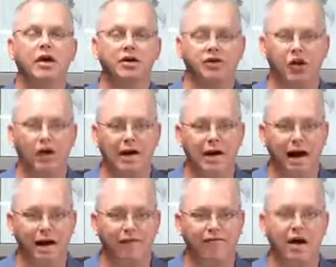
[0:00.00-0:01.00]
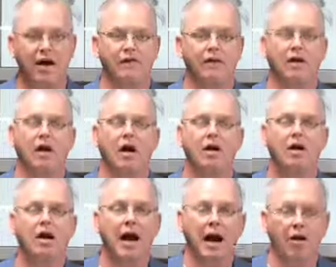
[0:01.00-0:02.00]
Sunday night at 5 o'clock,
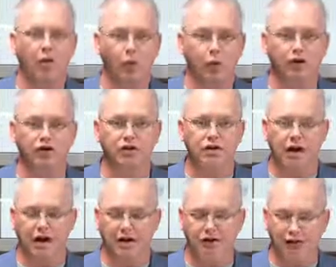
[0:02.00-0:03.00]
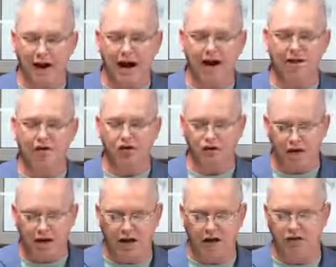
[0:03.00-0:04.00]
and Wednesday nights at
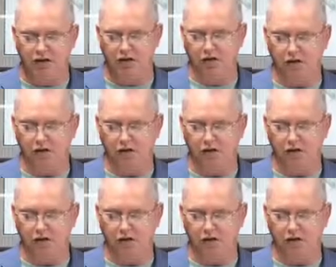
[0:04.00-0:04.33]
6.